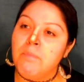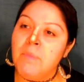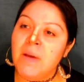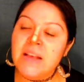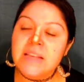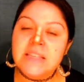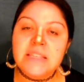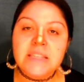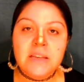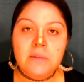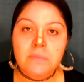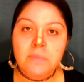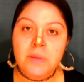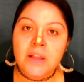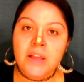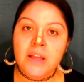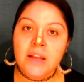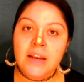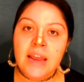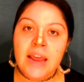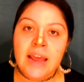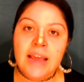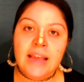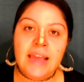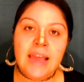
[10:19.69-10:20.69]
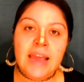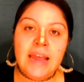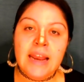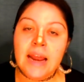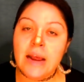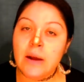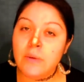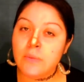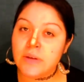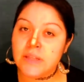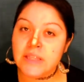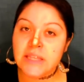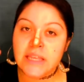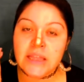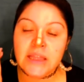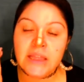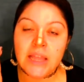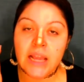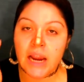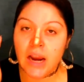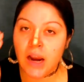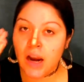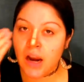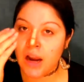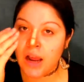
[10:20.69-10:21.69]
best ability I can. I will sit
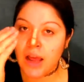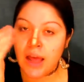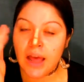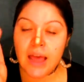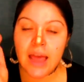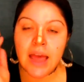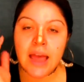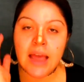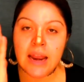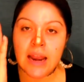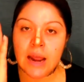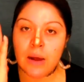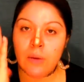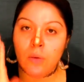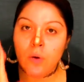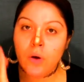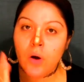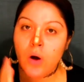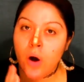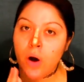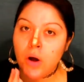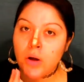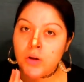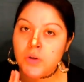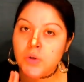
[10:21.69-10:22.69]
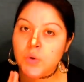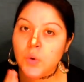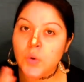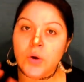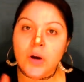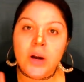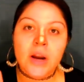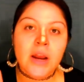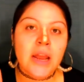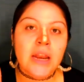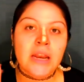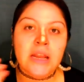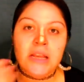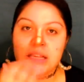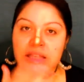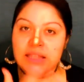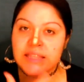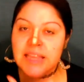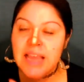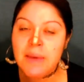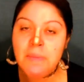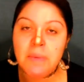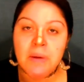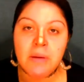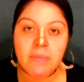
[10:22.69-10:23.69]
there and I will contour and
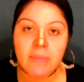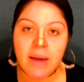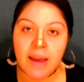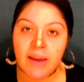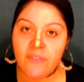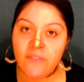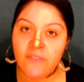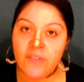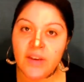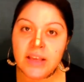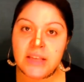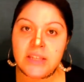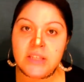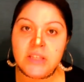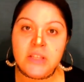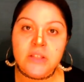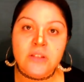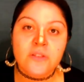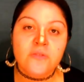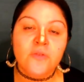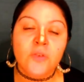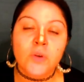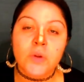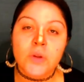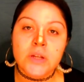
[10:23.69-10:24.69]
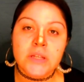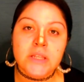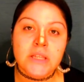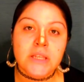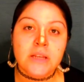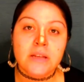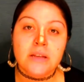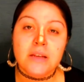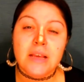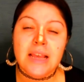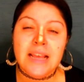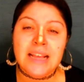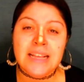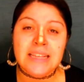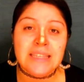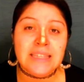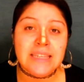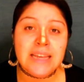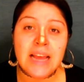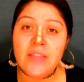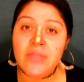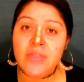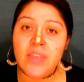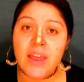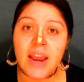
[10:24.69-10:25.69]
examine my face to the fullest
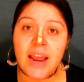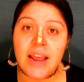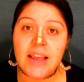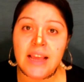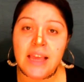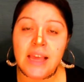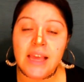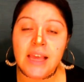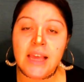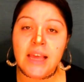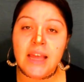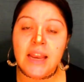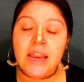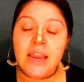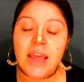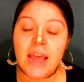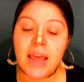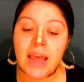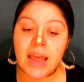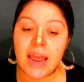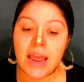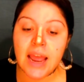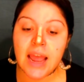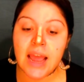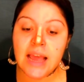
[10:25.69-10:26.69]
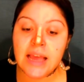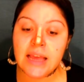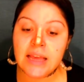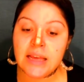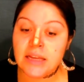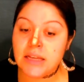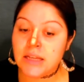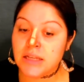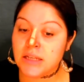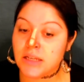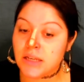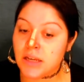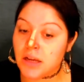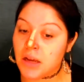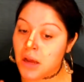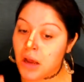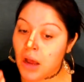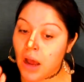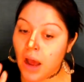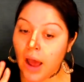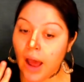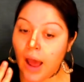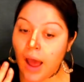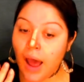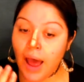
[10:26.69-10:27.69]
extent that I can, and
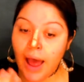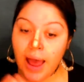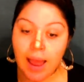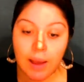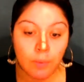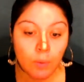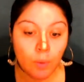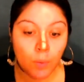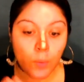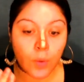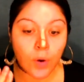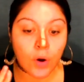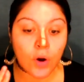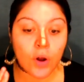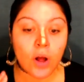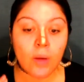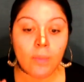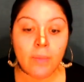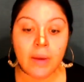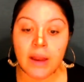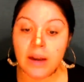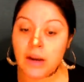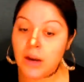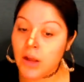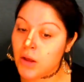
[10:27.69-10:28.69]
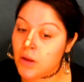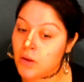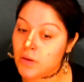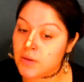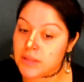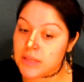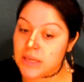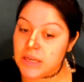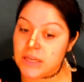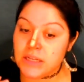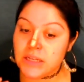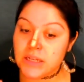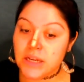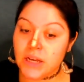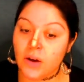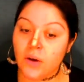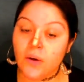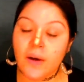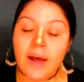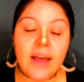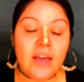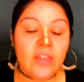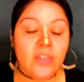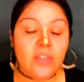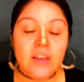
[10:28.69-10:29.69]
I will work on my nose
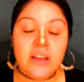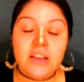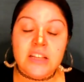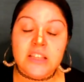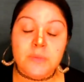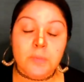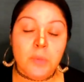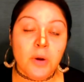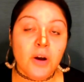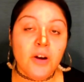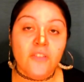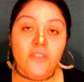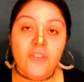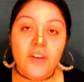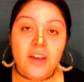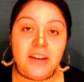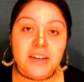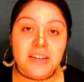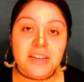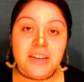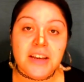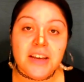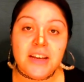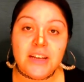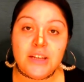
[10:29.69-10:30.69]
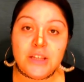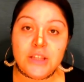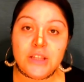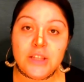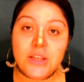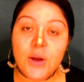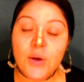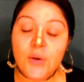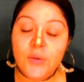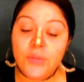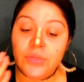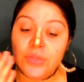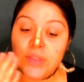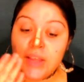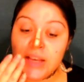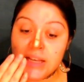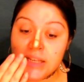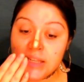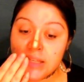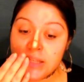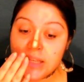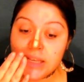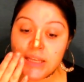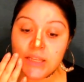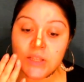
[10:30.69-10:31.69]
until I think it's perfect. So
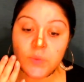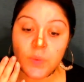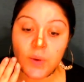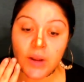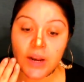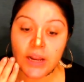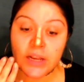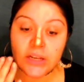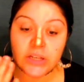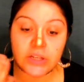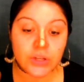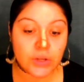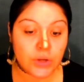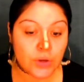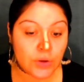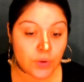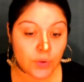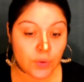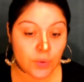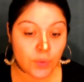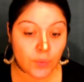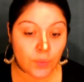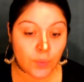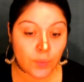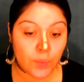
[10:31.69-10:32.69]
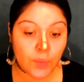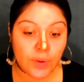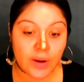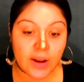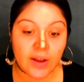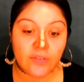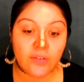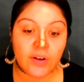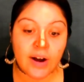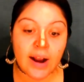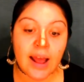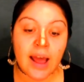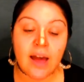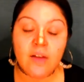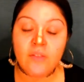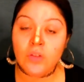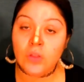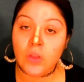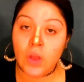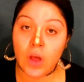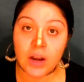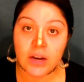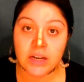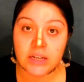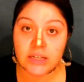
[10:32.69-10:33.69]
this is what I do whenever I have
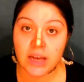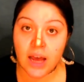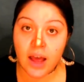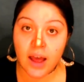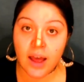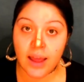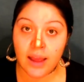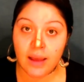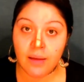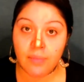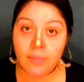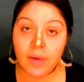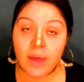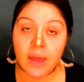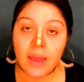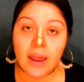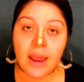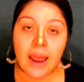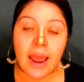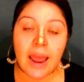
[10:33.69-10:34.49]
a lot of time.